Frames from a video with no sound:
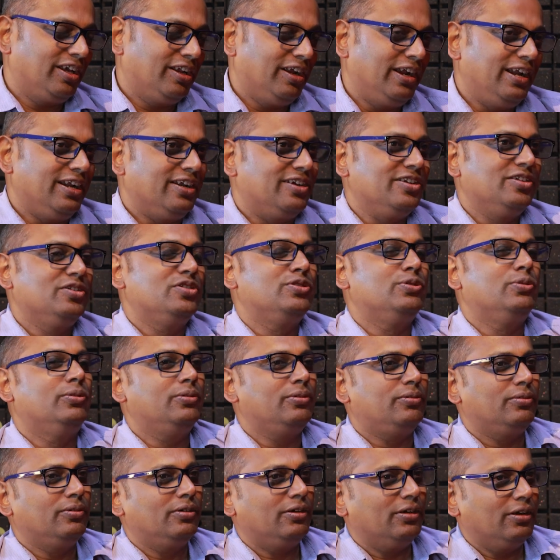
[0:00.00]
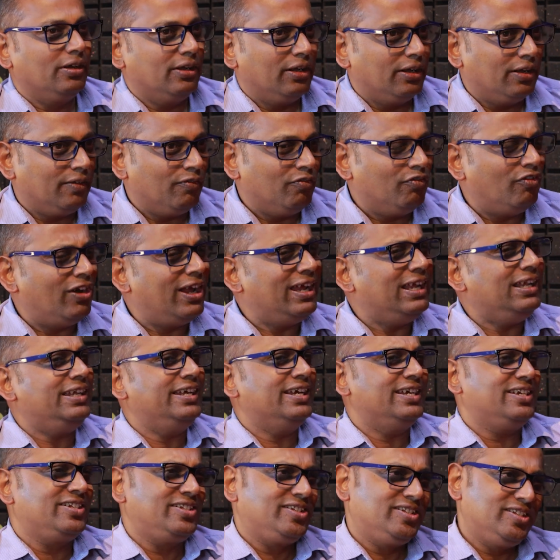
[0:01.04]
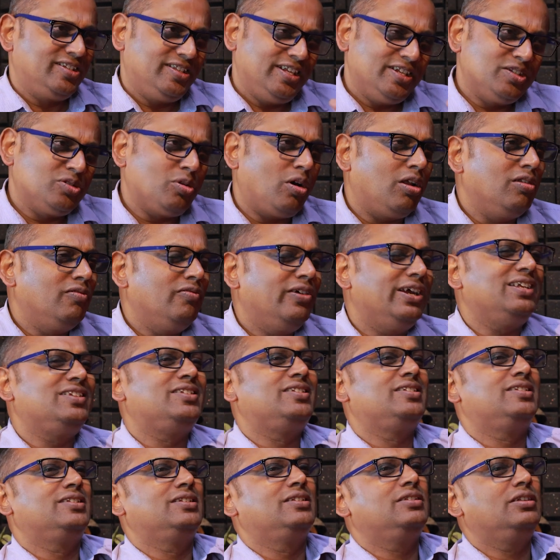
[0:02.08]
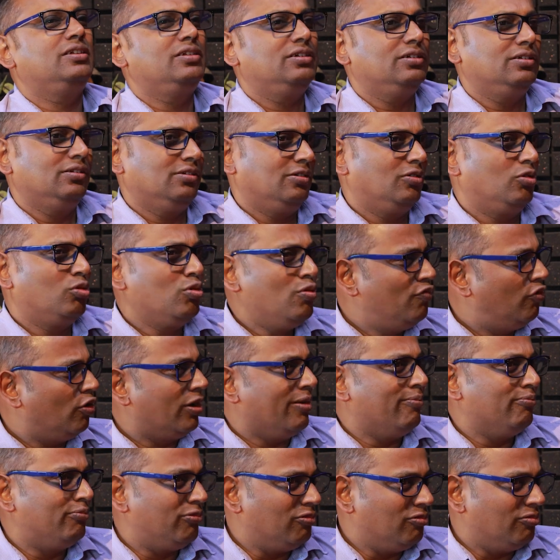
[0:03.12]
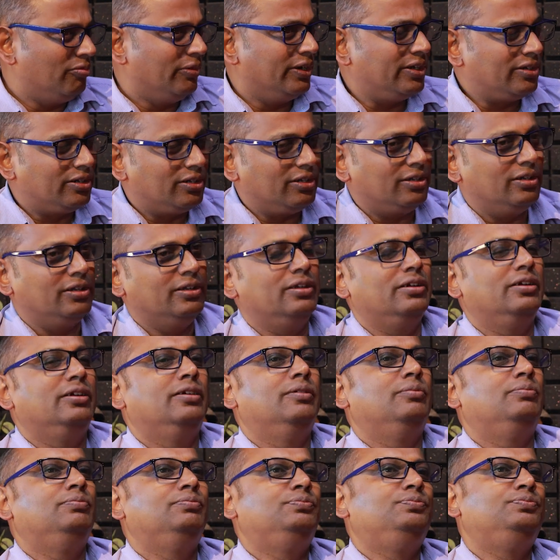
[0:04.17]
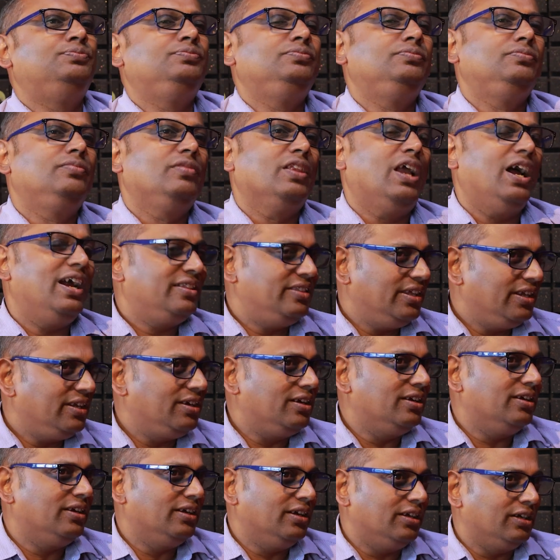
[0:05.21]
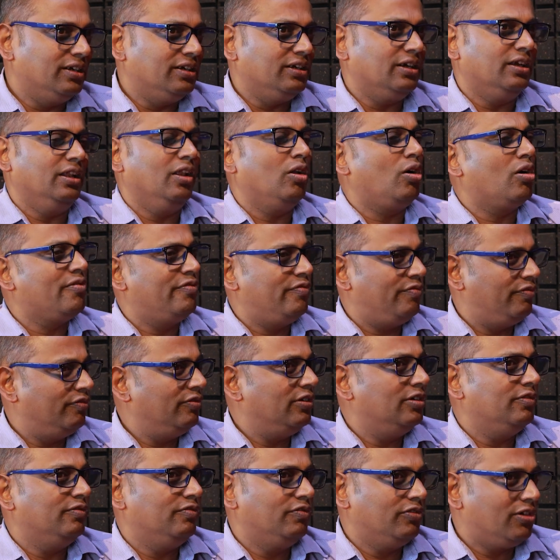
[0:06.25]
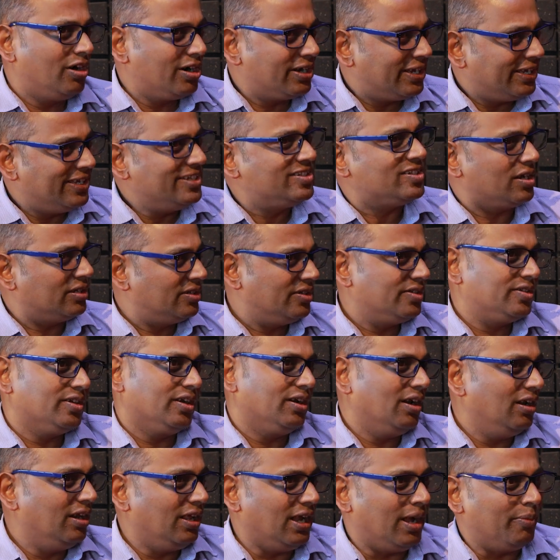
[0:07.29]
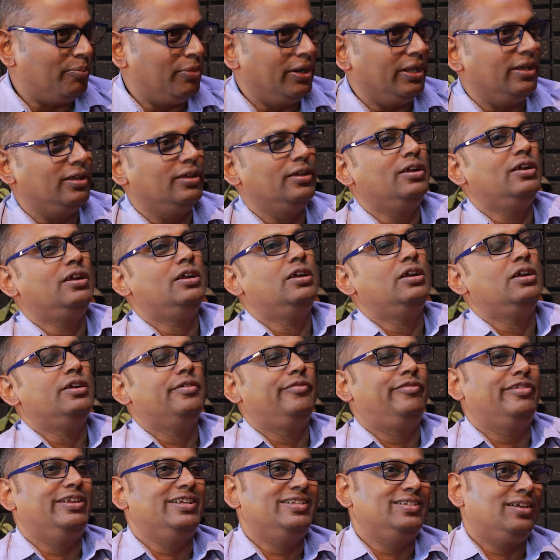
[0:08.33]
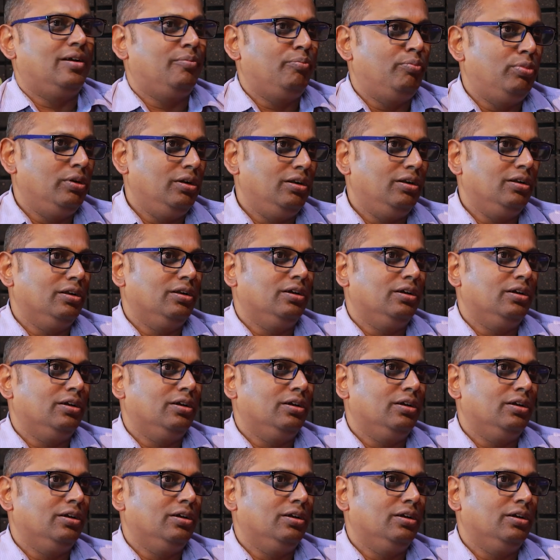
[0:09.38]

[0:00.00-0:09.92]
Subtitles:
Right? So, while yes, there's always room for improvement, I think a lot of work is certainly happening. For example,